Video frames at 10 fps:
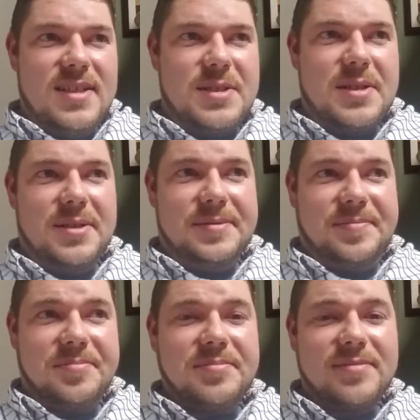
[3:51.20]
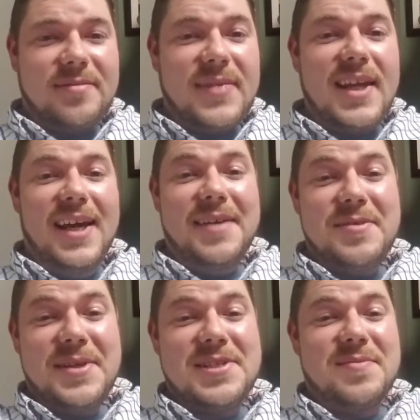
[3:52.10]
So I have
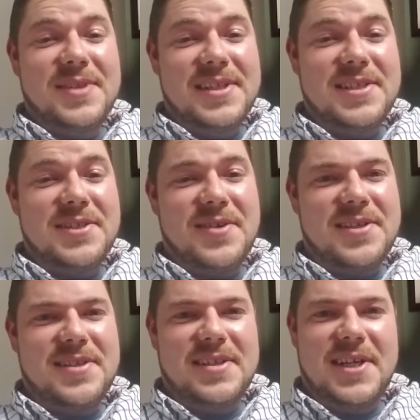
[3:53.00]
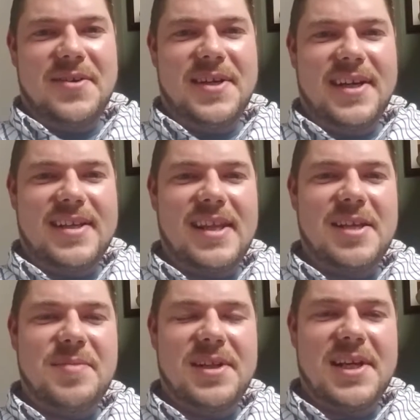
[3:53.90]
to find someone that's interested in going. I think
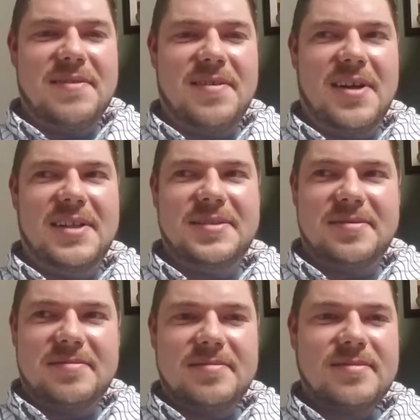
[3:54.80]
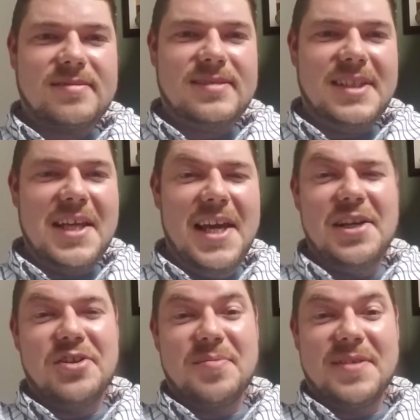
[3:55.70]
it'd be a lot of fun and
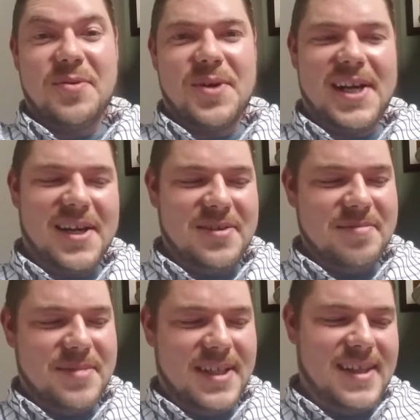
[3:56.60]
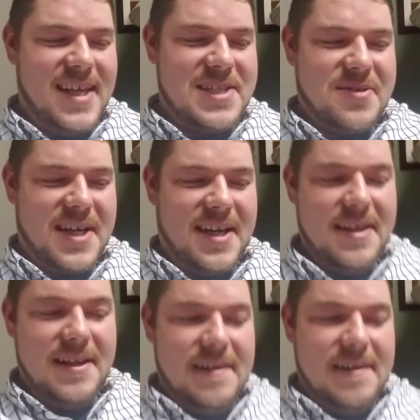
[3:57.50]
a little bit of a workout, but that's okay.